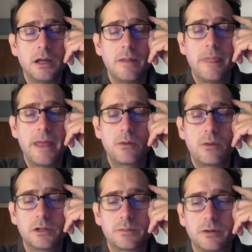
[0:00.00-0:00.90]
that
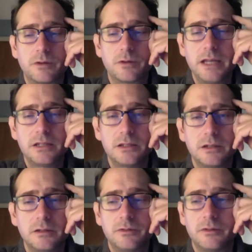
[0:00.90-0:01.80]
was
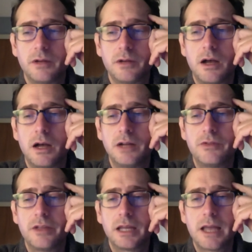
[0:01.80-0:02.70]
pervasive, uh,
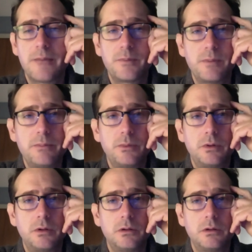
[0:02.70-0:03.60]
that kept
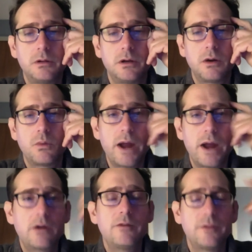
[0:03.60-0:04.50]
people
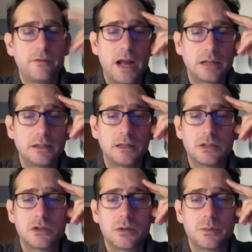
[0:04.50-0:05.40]
aware of the fact that the
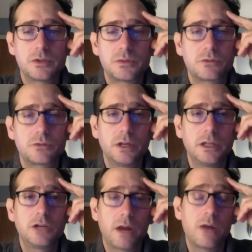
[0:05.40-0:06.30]
Esopus was a really
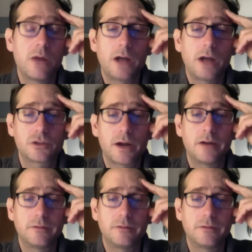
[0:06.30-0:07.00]
great wild trout